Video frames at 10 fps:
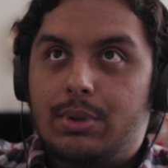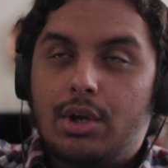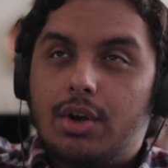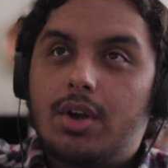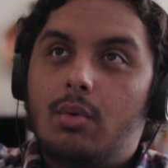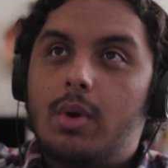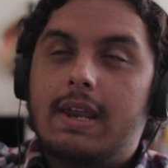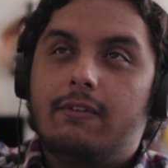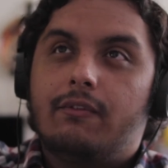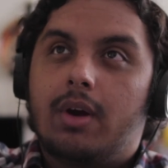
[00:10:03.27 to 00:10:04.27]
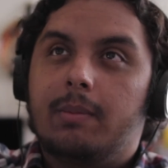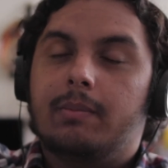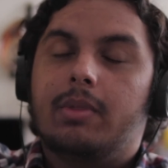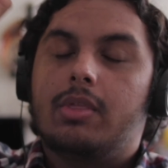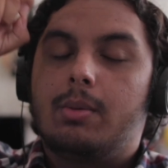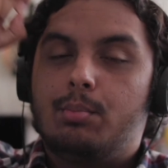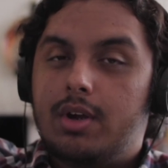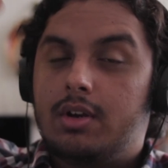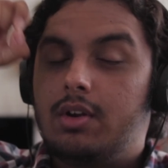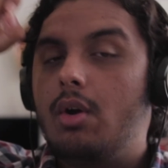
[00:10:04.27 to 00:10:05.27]
took away from the
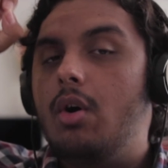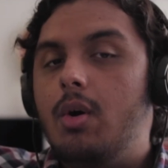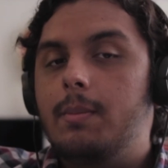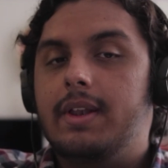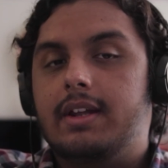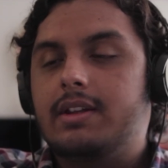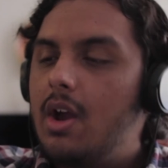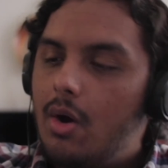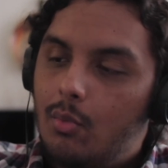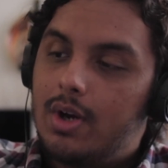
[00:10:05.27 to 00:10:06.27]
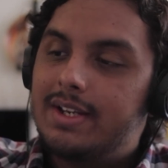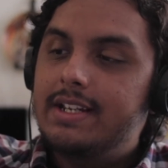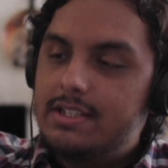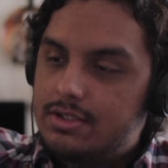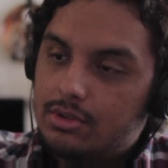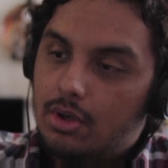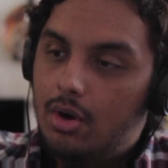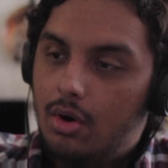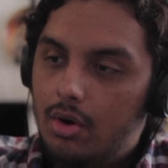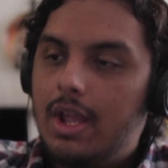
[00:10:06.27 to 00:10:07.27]
Predator homeland, what he
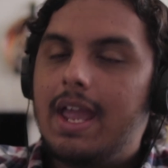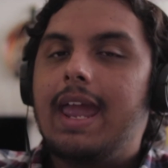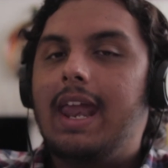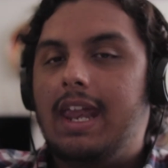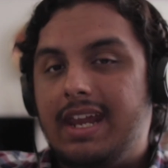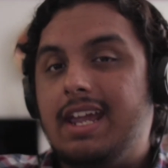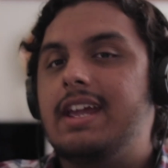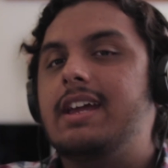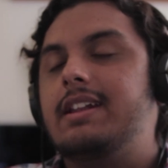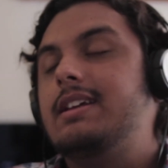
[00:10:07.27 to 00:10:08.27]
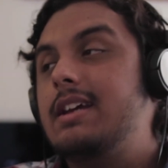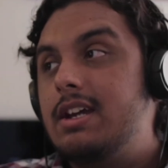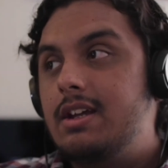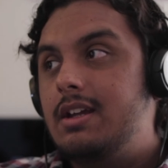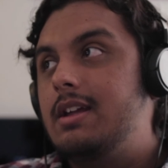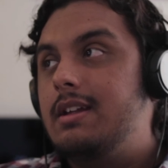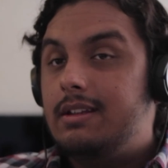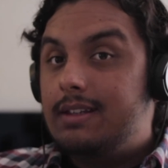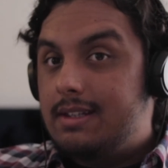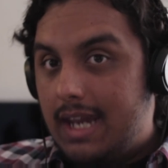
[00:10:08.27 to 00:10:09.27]
stole and
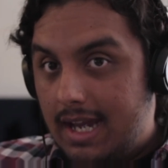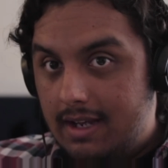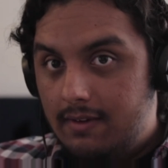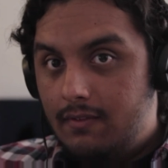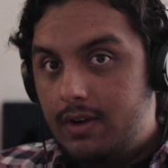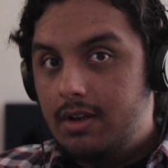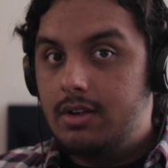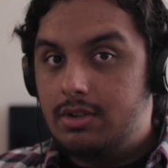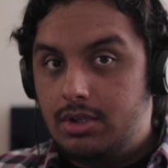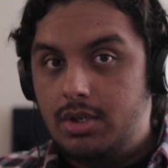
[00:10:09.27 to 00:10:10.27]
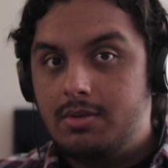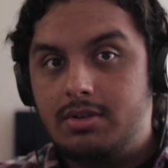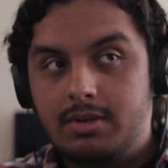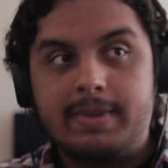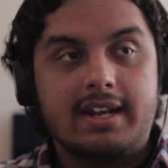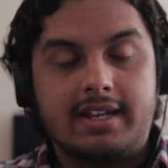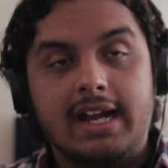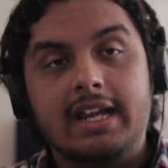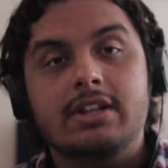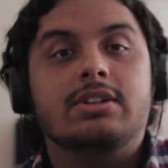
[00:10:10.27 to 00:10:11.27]
gave to
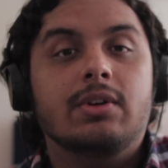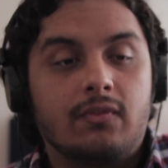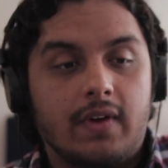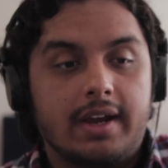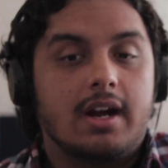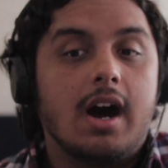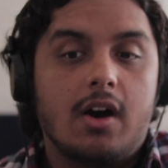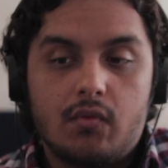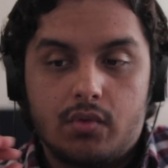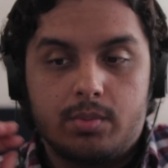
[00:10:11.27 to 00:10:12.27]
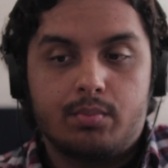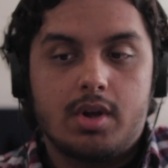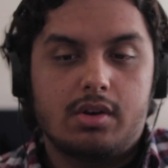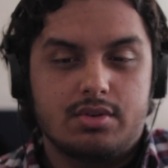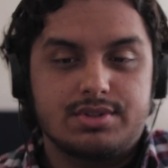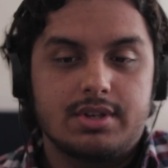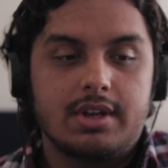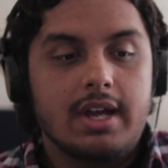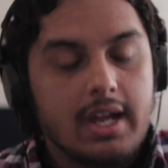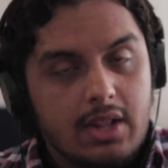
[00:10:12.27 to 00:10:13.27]
mankind to fight off the Predators.
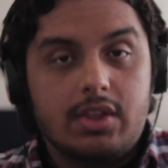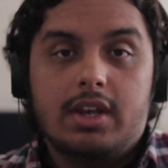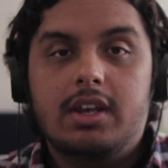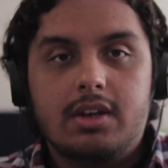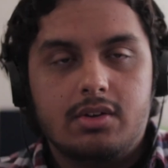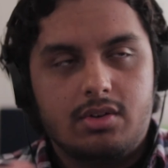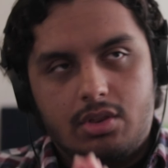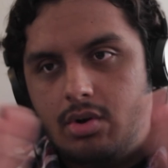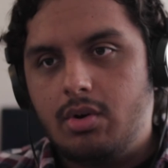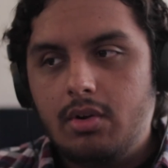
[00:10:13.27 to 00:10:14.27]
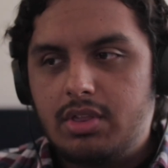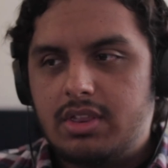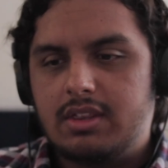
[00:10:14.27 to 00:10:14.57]
The whole